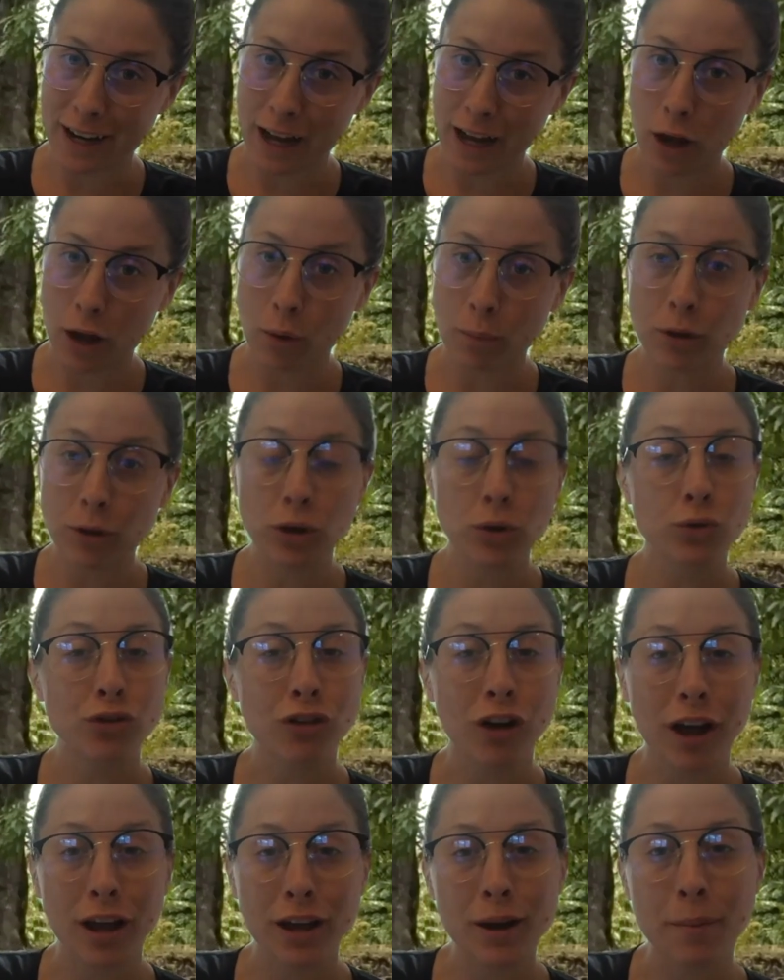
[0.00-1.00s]
I hope that you try
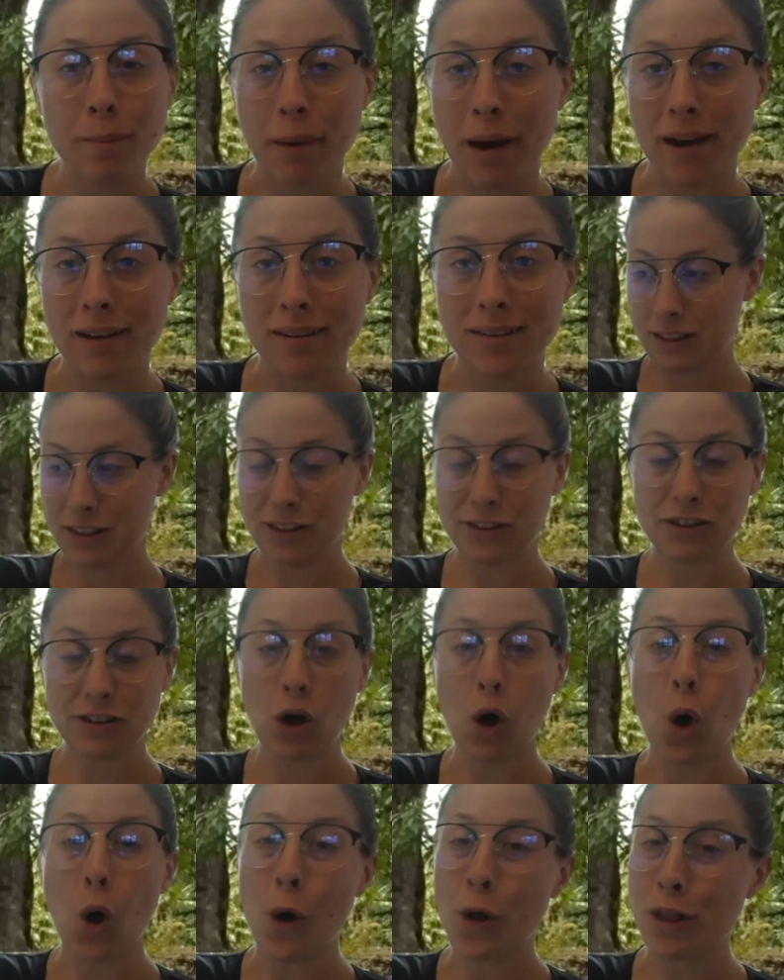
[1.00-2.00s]
your best. There's a
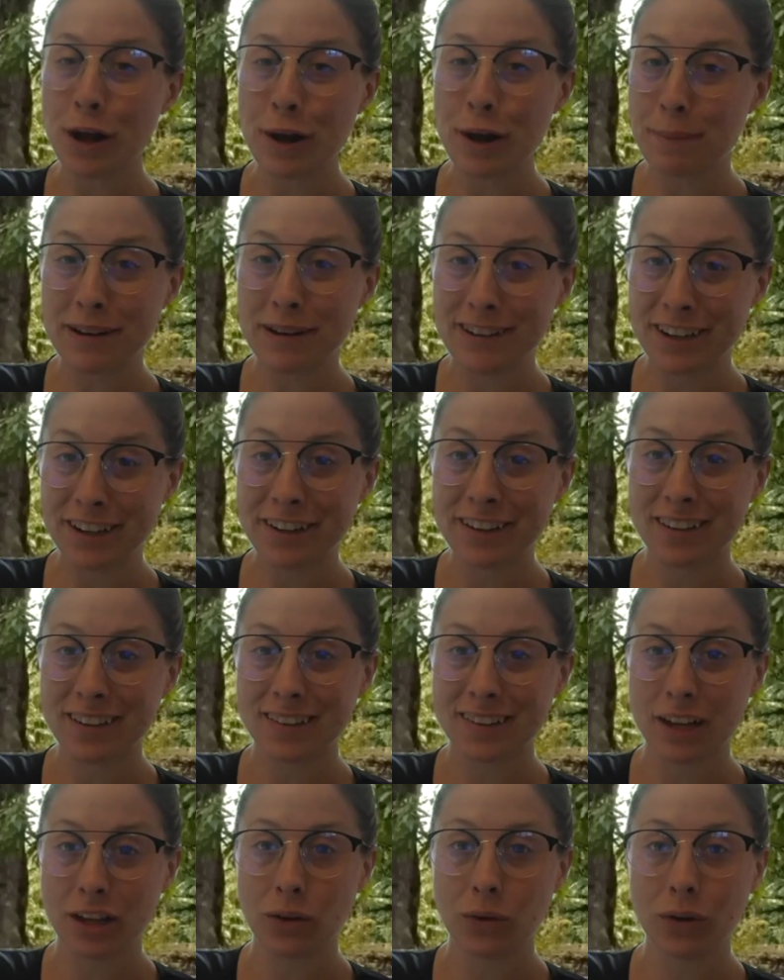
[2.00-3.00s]
whole lot of materials
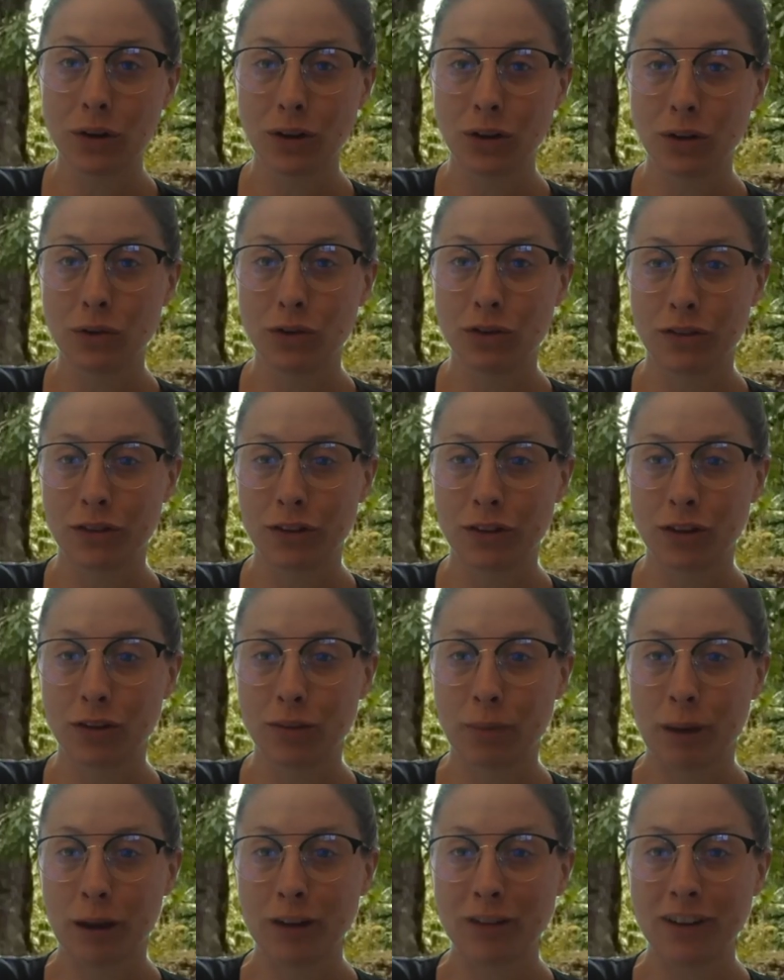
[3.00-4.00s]
that you can use for this
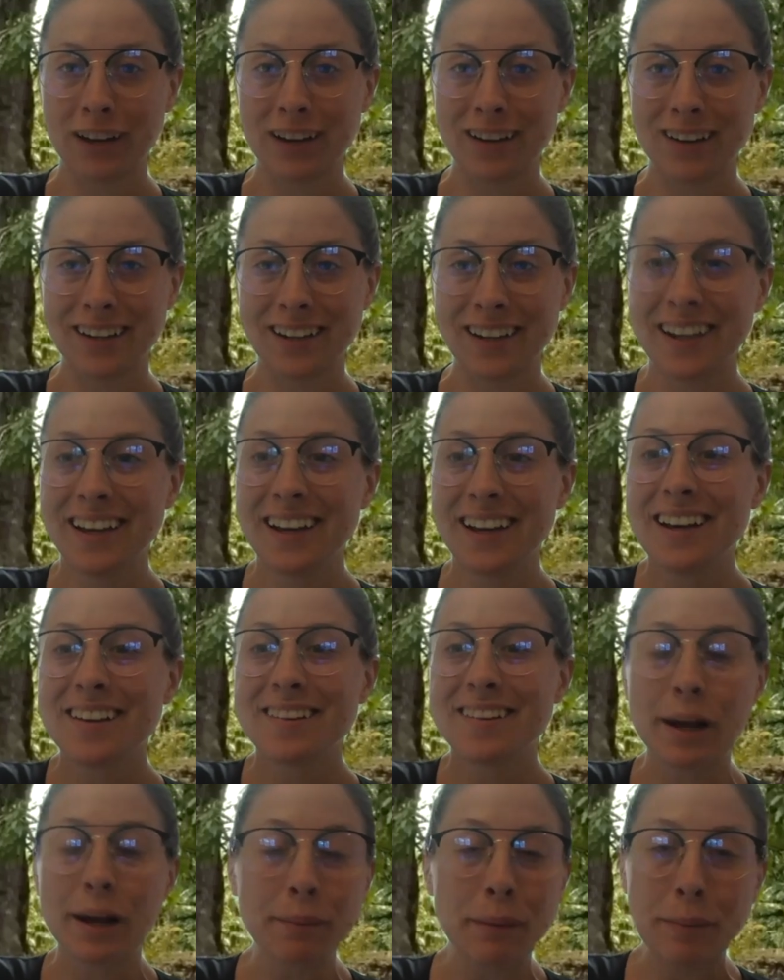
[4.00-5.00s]
project, and
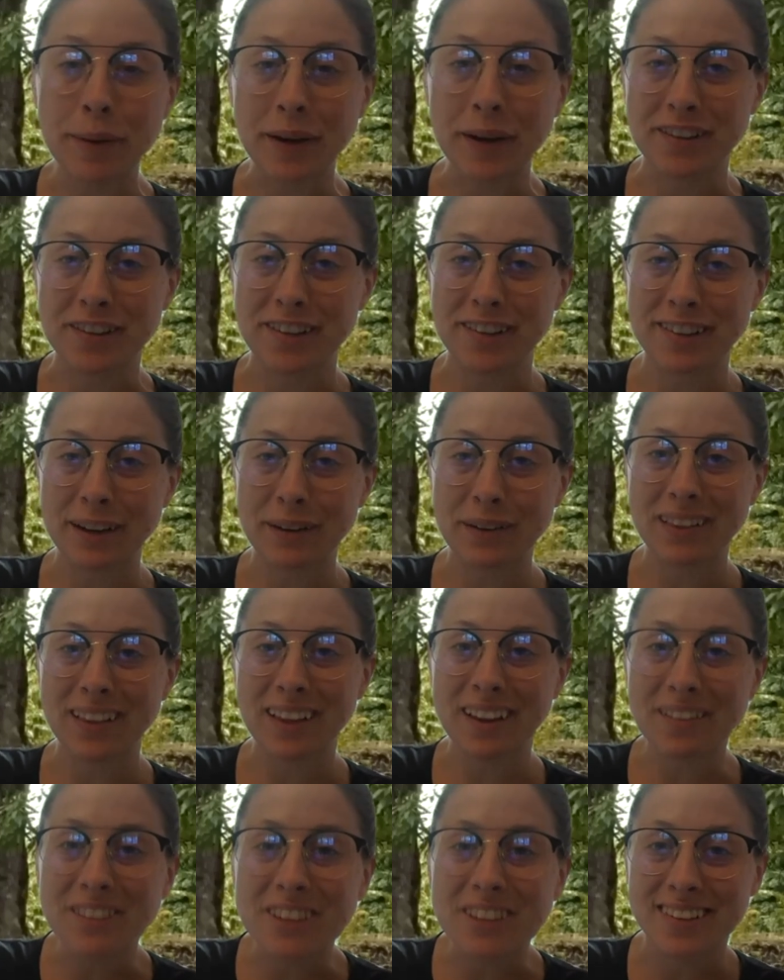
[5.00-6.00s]
send me pictures. I would
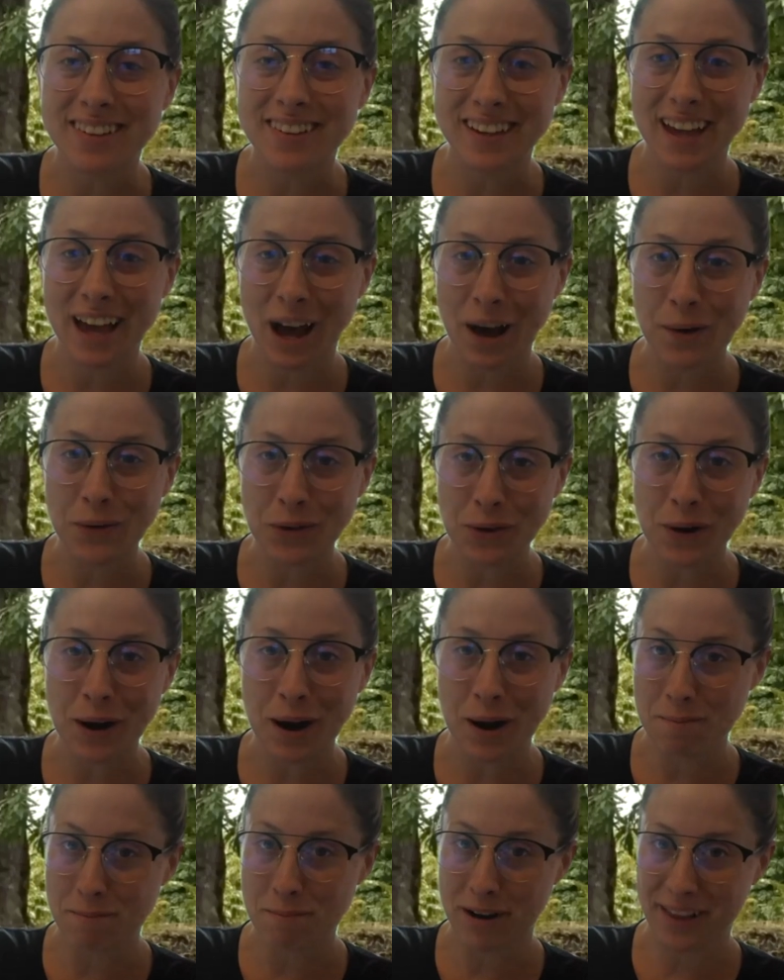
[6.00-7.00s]
love to see how your
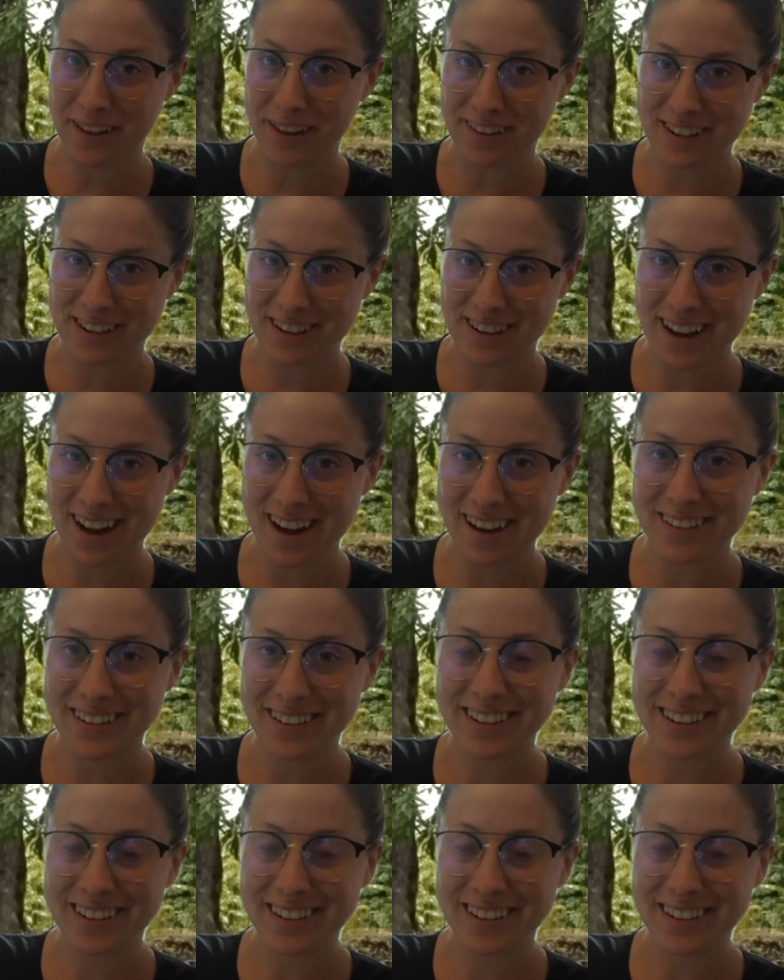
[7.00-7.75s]
umbrellas turn out.